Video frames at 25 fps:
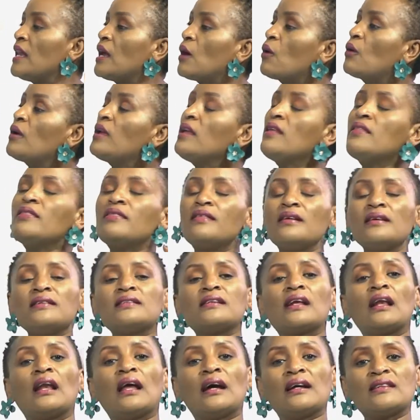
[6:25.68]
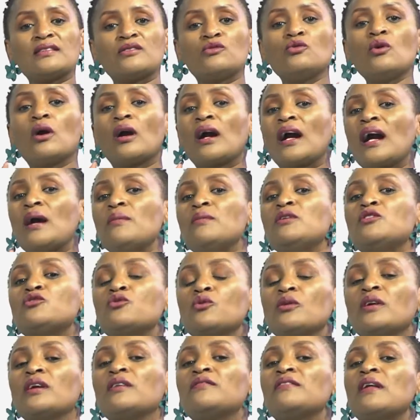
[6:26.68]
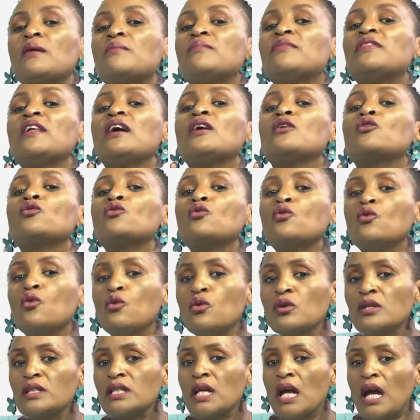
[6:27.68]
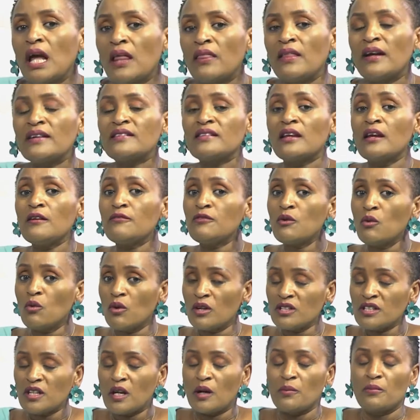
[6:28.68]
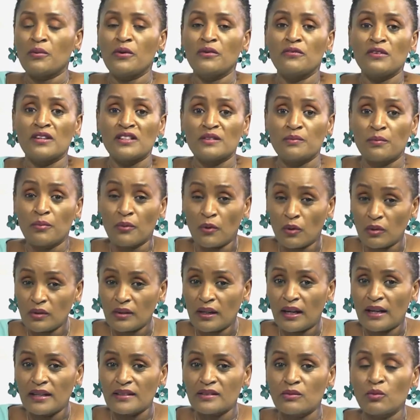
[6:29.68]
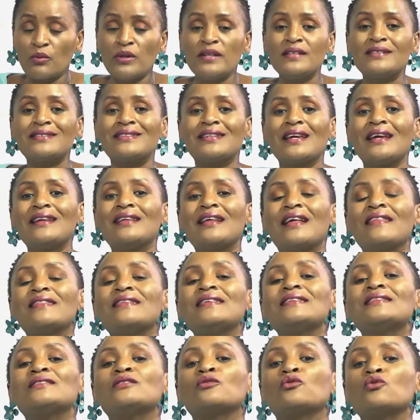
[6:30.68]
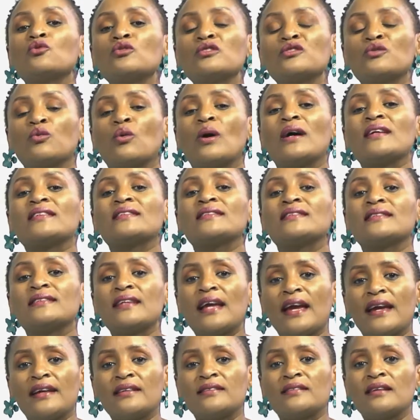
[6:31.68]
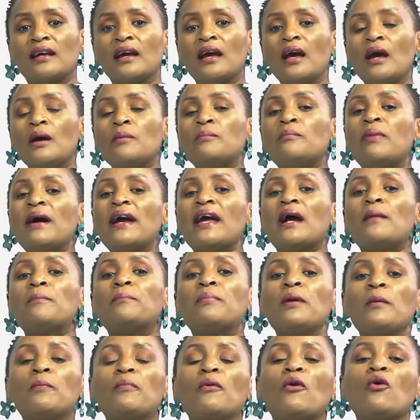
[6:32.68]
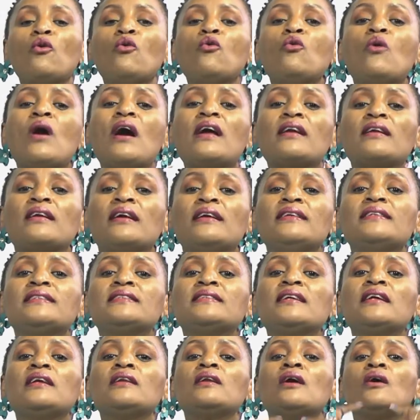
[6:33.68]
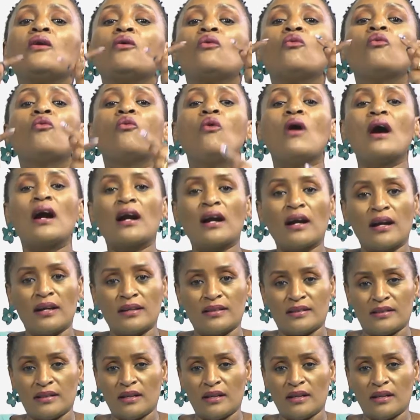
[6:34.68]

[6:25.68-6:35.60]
Now in this class, you're coming to give them the rules that if you watch our previous broadcast, we said that these rules were set by a people who are raising workers.